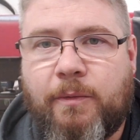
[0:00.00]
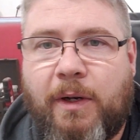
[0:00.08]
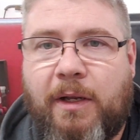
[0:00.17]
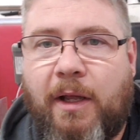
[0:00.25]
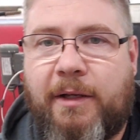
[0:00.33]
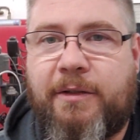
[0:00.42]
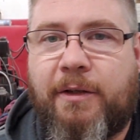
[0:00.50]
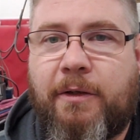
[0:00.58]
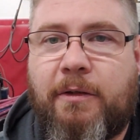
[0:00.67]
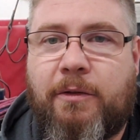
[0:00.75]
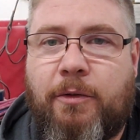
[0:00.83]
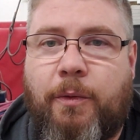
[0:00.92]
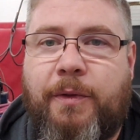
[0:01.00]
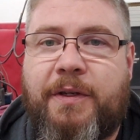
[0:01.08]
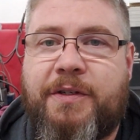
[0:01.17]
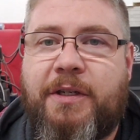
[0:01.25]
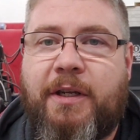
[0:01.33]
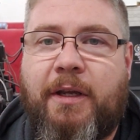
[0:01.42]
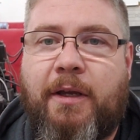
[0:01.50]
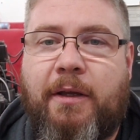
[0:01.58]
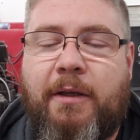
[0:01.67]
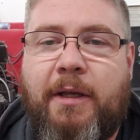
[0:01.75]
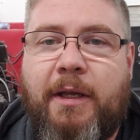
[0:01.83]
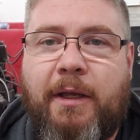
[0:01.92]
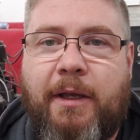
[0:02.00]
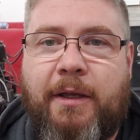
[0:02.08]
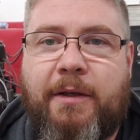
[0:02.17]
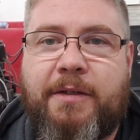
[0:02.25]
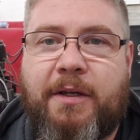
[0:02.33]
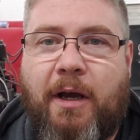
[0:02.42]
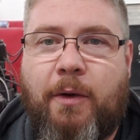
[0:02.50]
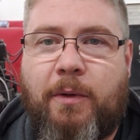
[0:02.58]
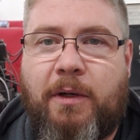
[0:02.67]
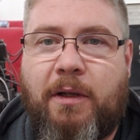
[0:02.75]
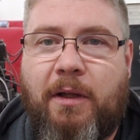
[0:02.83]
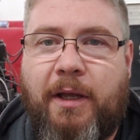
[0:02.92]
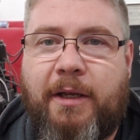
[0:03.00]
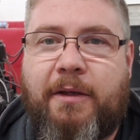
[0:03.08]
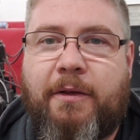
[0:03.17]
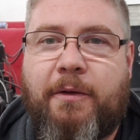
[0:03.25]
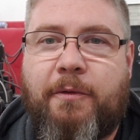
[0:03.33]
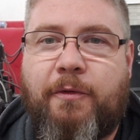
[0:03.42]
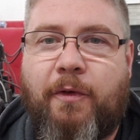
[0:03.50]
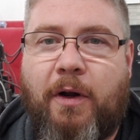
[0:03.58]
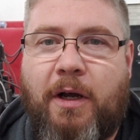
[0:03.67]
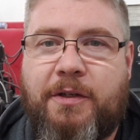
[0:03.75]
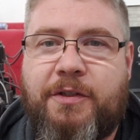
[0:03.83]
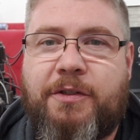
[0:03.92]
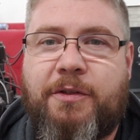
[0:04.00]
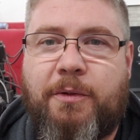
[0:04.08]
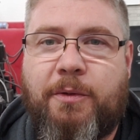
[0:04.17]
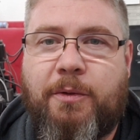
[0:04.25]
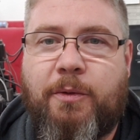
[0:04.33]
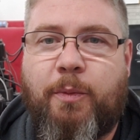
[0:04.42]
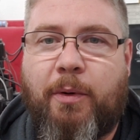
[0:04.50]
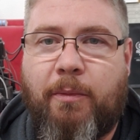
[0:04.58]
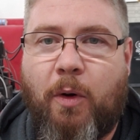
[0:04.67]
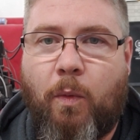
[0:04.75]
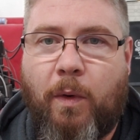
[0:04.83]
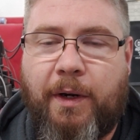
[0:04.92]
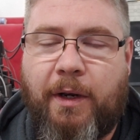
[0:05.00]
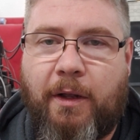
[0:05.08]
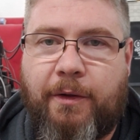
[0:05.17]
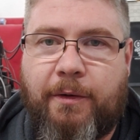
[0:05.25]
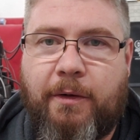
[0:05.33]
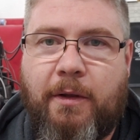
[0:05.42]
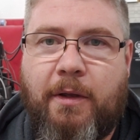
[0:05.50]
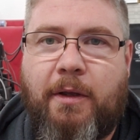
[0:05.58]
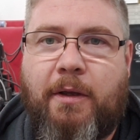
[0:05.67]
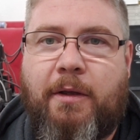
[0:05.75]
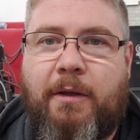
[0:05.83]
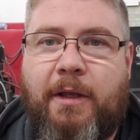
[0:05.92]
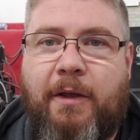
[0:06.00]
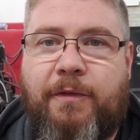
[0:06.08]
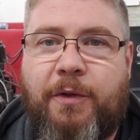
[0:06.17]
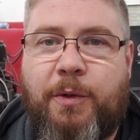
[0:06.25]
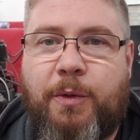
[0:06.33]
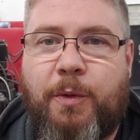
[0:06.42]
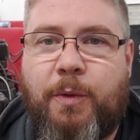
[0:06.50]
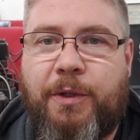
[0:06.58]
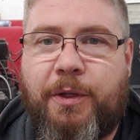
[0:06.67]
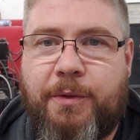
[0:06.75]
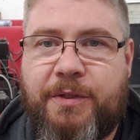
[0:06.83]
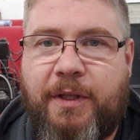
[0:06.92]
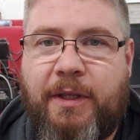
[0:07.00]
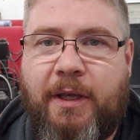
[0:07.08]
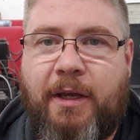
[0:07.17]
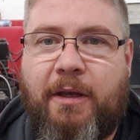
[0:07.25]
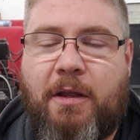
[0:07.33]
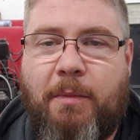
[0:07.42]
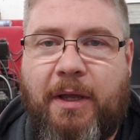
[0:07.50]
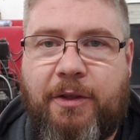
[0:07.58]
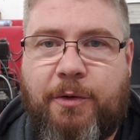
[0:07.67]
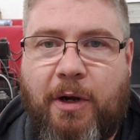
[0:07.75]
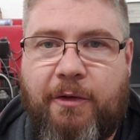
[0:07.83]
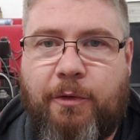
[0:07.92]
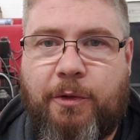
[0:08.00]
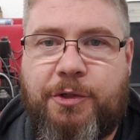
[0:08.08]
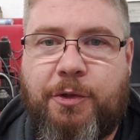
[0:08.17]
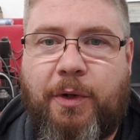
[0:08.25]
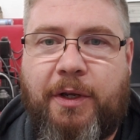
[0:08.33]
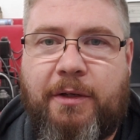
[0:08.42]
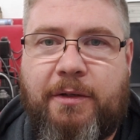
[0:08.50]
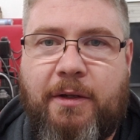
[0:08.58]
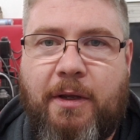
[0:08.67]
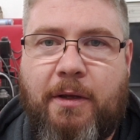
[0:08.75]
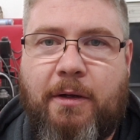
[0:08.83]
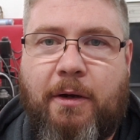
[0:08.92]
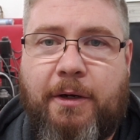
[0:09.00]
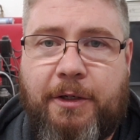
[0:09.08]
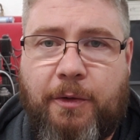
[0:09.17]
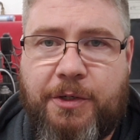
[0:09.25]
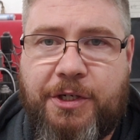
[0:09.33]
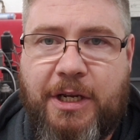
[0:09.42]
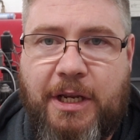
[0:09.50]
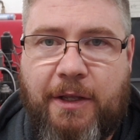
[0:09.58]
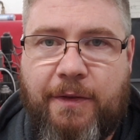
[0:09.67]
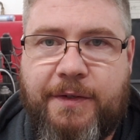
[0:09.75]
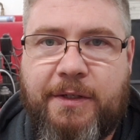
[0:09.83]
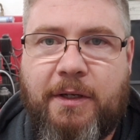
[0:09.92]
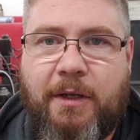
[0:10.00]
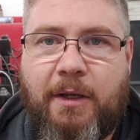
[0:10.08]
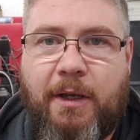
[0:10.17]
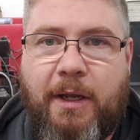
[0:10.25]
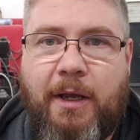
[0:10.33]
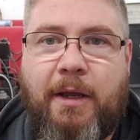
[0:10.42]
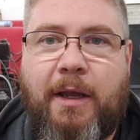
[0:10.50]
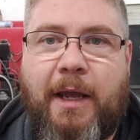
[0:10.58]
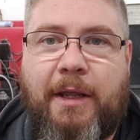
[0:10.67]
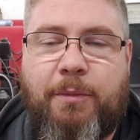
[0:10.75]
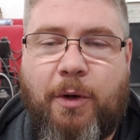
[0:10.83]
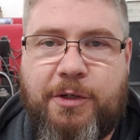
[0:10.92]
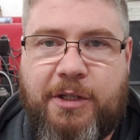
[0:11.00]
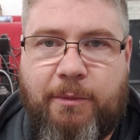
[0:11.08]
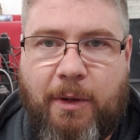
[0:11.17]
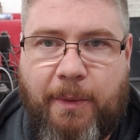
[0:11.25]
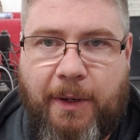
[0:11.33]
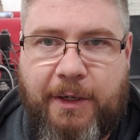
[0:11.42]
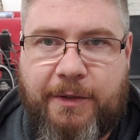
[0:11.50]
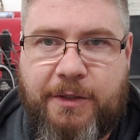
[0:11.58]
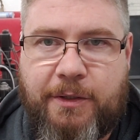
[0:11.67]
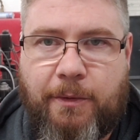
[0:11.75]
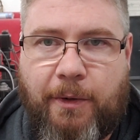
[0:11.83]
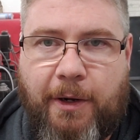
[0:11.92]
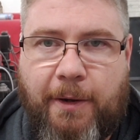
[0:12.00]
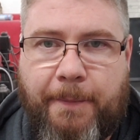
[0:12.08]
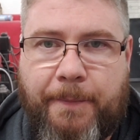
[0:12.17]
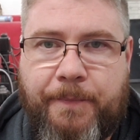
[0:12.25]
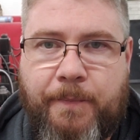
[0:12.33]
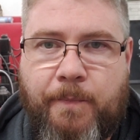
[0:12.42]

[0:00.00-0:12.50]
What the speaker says: what I'd like to include with each kit is I would like for us to promote one another. If you use the kit and make the trifold joint on your sheaths and post them up on Instagram,